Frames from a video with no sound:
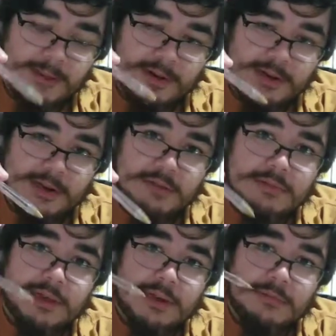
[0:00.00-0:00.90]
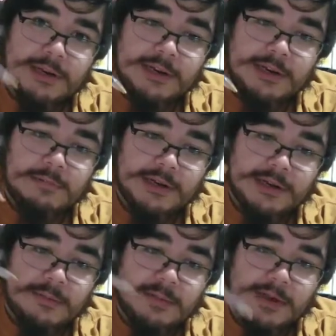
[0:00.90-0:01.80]
Bloody, bloody, bloody,
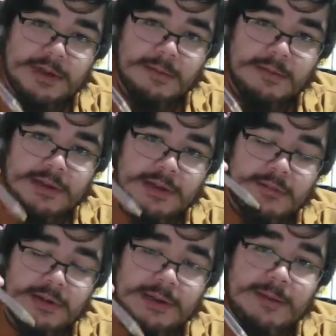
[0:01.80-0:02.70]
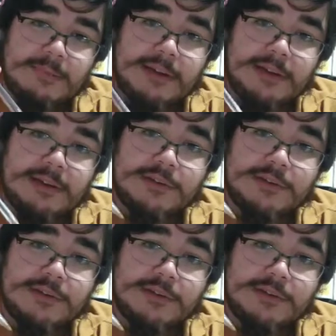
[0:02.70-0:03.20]
bloody, bloody, bloody, bloody, bloody,